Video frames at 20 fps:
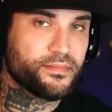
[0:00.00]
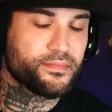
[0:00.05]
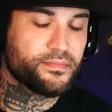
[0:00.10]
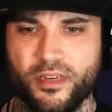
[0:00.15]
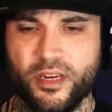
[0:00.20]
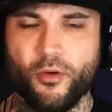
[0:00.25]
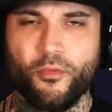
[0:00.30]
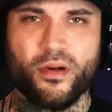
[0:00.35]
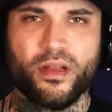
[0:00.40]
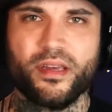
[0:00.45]

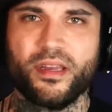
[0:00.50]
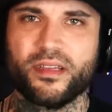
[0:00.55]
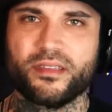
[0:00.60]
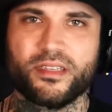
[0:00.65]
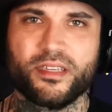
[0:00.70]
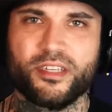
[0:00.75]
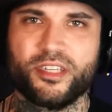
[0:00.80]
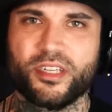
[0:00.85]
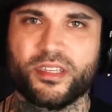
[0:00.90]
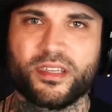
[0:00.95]
No one
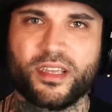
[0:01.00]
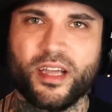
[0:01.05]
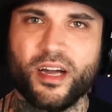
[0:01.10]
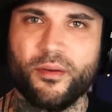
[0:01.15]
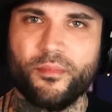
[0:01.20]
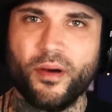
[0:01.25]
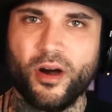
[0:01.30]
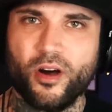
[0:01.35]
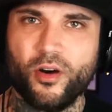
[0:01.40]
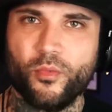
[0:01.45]
doesn't just
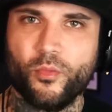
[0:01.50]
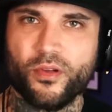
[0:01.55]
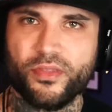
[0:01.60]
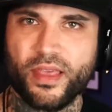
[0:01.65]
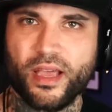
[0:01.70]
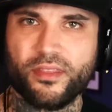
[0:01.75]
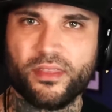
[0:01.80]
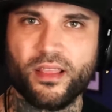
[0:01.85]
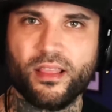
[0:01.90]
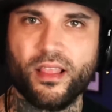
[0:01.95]
come home
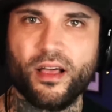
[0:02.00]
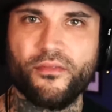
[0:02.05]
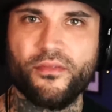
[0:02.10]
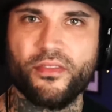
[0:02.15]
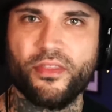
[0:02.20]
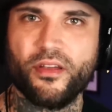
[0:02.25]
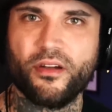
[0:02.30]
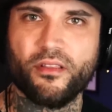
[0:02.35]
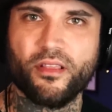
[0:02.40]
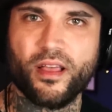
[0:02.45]
without the love of
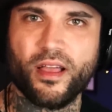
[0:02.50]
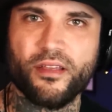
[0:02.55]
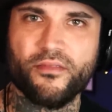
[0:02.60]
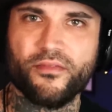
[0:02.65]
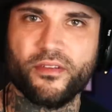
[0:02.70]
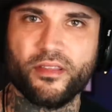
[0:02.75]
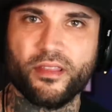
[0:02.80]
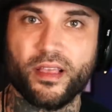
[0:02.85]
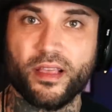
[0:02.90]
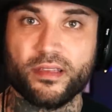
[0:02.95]
their life
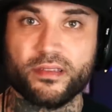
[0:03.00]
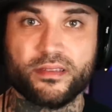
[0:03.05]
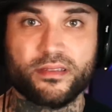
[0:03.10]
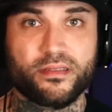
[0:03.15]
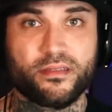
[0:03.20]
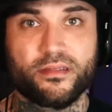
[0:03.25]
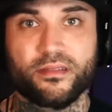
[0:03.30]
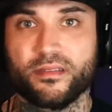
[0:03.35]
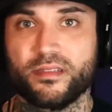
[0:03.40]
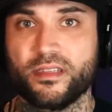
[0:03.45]

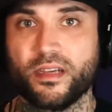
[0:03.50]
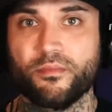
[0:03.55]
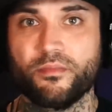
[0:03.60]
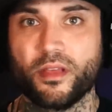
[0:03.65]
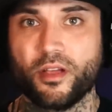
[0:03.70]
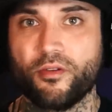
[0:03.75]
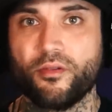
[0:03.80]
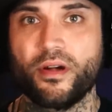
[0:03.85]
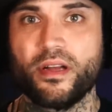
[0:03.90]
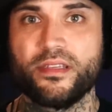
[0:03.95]
unless
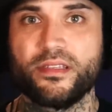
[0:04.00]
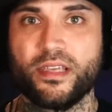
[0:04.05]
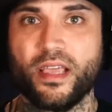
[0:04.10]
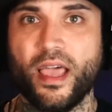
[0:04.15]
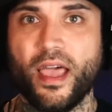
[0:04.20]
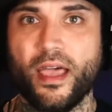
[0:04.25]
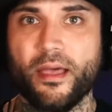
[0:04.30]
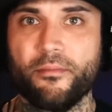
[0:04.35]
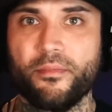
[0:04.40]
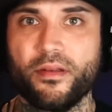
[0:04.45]
something crazy
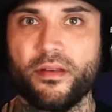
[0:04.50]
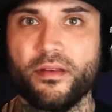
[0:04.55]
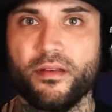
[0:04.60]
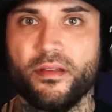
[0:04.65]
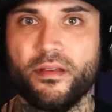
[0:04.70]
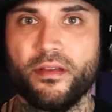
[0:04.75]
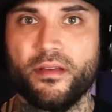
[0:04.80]
happened